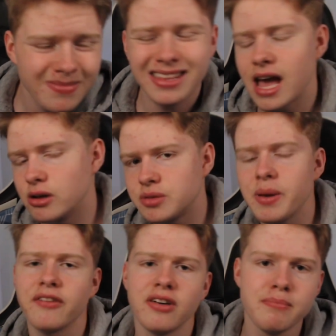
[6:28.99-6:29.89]
Yeah, it was a
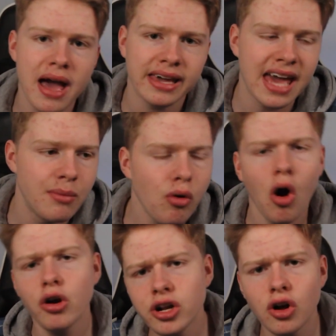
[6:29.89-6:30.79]
bit of a mech game. We're
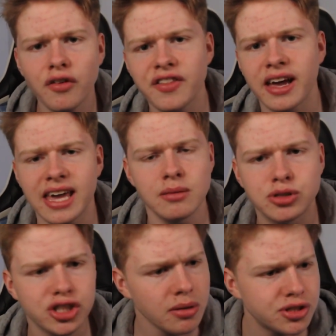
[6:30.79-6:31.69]
on and off in that game.
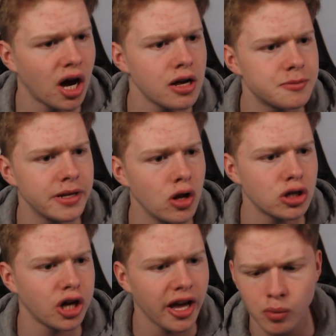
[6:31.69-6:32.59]
Sometimes we
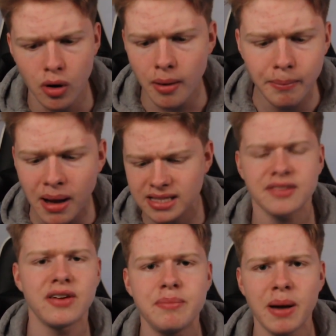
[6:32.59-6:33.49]
looked like we're a
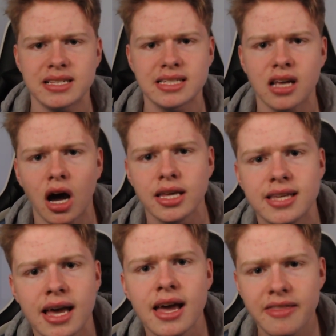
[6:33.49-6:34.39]
massively better side
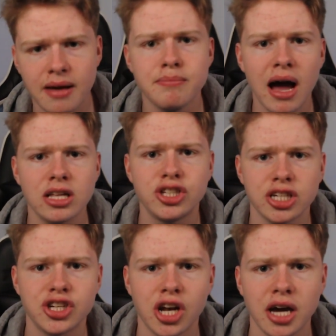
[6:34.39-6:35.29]
than
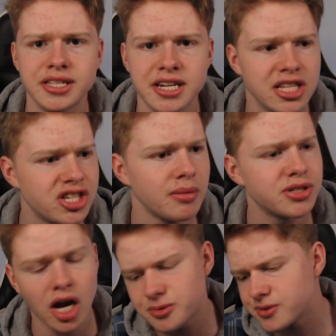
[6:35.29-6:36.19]
Manchester United. And
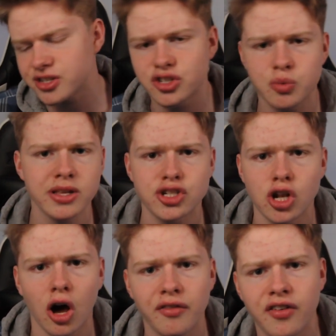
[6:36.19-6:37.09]
sometimes we just switched
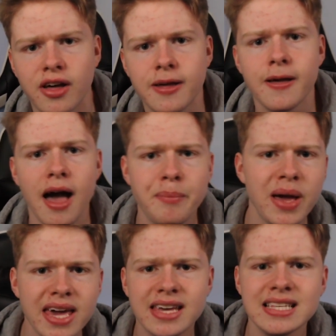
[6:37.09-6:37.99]
off. A bit
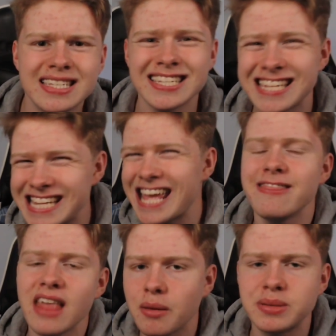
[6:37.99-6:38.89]
inconsistent in
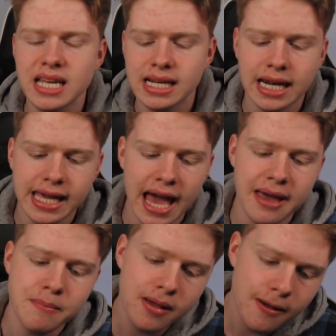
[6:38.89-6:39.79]
that particular
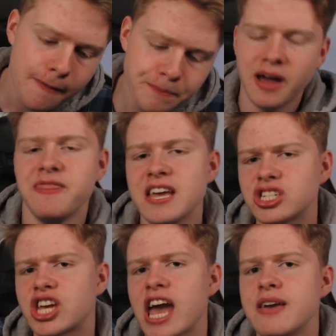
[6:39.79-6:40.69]
game. But in
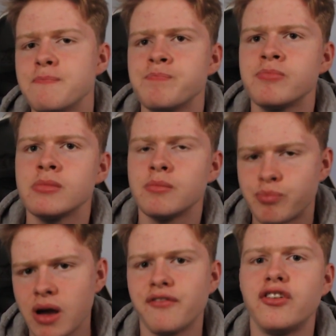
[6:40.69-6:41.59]
this game,
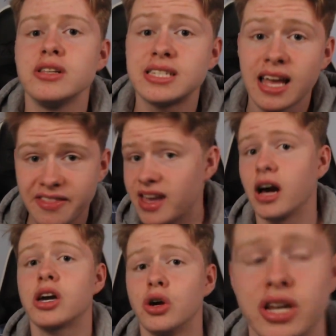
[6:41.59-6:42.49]
Brentford, they are good.